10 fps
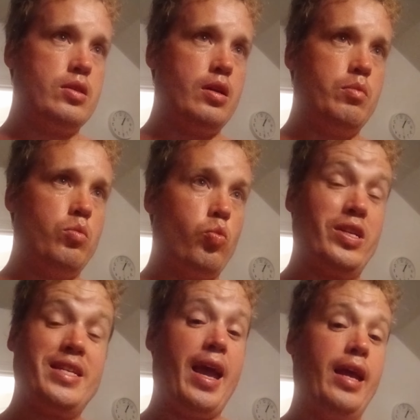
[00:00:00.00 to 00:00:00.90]

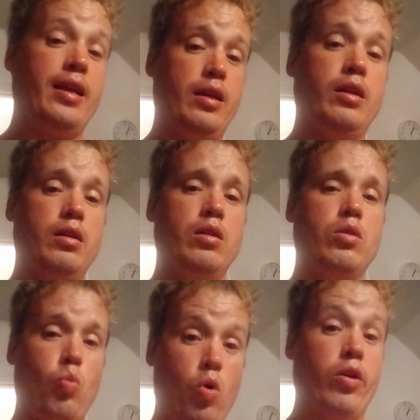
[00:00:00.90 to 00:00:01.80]
retaining
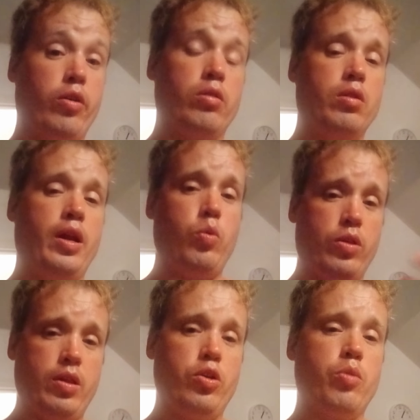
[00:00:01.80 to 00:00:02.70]
water
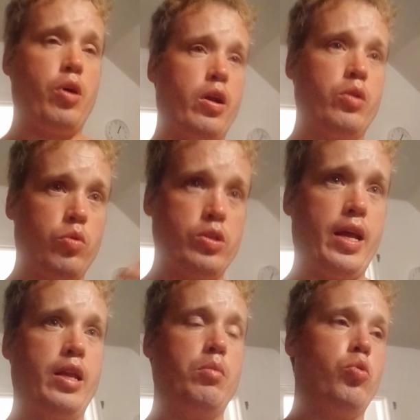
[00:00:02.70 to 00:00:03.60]
within your body,
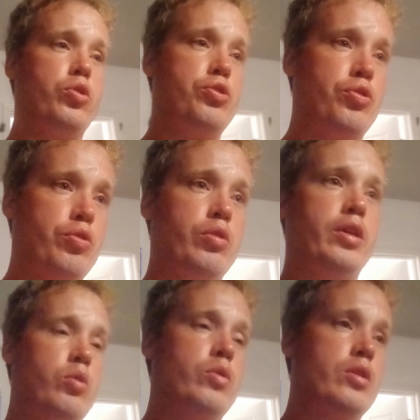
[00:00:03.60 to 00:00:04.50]
retaining moisture,
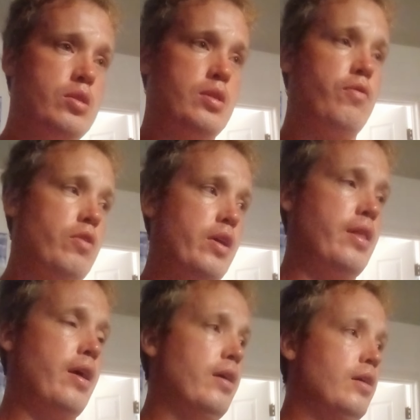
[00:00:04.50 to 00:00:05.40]
liquids, stuff like
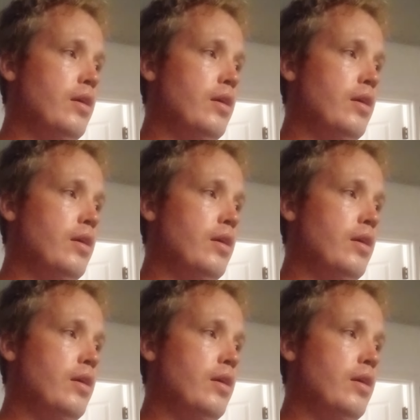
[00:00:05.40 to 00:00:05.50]
that.